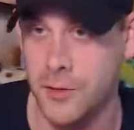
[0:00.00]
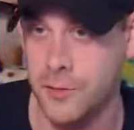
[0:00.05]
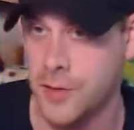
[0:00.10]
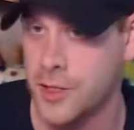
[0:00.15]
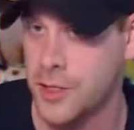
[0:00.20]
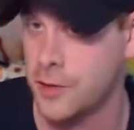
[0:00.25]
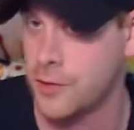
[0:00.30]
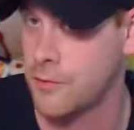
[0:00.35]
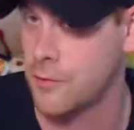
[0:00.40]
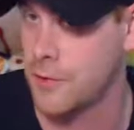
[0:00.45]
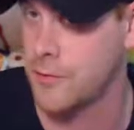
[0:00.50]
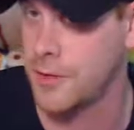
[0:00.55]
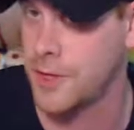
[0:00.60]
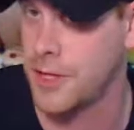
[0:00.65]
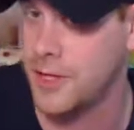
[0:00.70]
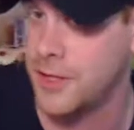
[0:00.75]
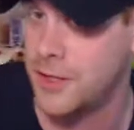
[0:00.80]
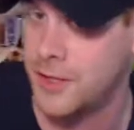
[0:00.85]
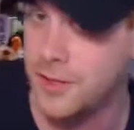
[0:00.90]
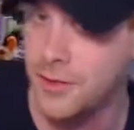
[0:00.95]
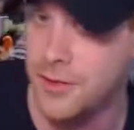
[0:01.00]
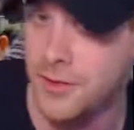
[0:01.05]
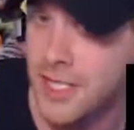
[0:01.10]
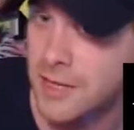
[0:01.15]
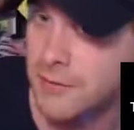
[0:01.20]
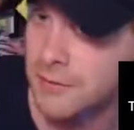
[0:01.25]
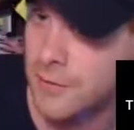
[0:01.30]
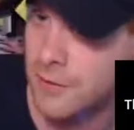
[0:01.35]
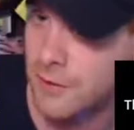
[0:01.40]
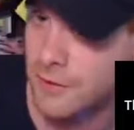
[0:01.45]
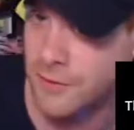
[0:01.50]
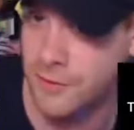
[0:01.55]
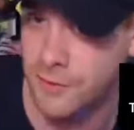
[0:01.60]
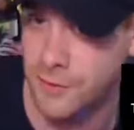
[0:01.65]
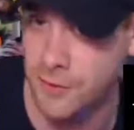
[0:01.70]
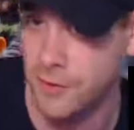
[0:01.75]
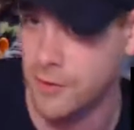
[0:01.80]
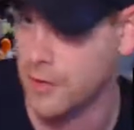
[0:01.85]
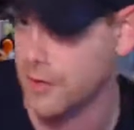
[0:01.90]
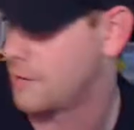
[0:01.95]
We're doing what we need to do to get moving
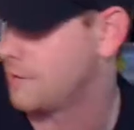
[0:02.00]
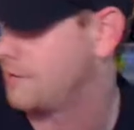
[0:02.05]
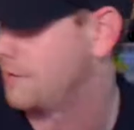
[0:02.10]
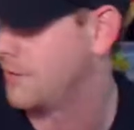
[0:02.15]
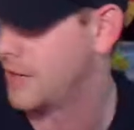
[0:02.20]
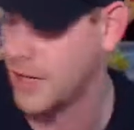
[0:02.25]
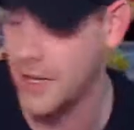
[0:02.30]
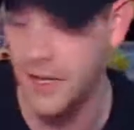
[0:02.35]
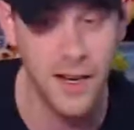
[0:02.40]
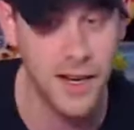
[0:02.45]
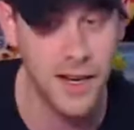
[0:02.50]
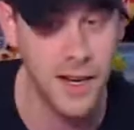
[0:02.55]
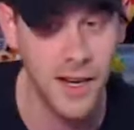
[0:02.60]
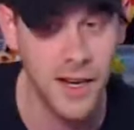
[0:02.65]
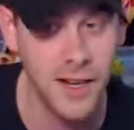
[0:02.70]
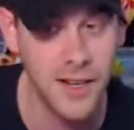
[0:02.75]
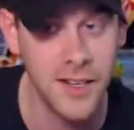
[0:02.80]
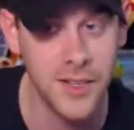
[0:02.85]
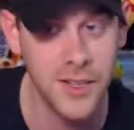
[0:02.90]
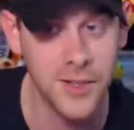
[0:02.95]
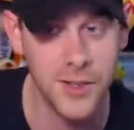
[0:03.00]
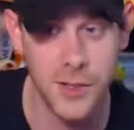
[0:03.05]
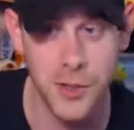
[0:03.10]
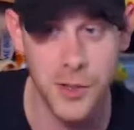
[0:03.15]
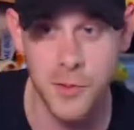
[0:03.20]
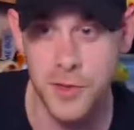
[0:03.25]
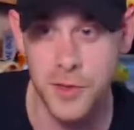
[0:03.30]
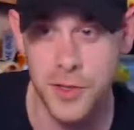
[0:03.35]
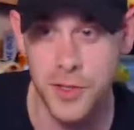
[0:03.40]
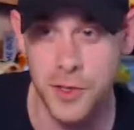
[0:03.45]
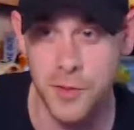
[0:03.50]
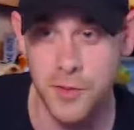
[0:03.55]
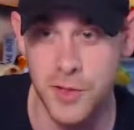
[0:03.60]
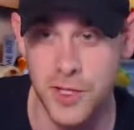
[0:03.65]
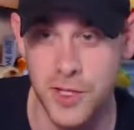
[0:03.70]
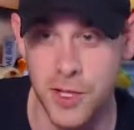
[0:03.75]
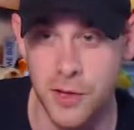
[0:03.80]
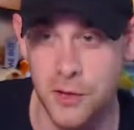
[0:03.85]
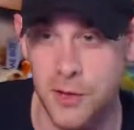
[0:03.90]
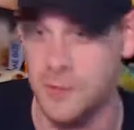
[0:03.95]
forward. I'm super
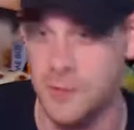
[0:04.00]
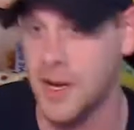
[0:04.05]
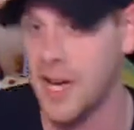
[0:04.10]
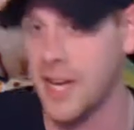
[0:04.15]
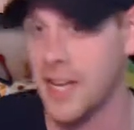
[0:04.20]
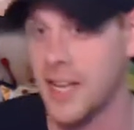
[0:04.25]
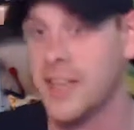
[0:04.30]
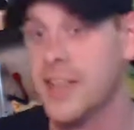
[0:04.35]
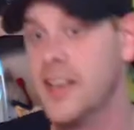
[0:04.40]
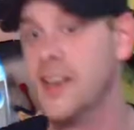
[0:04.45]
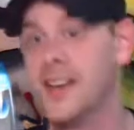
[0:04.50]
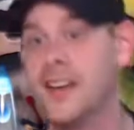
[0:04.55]
stoked about it.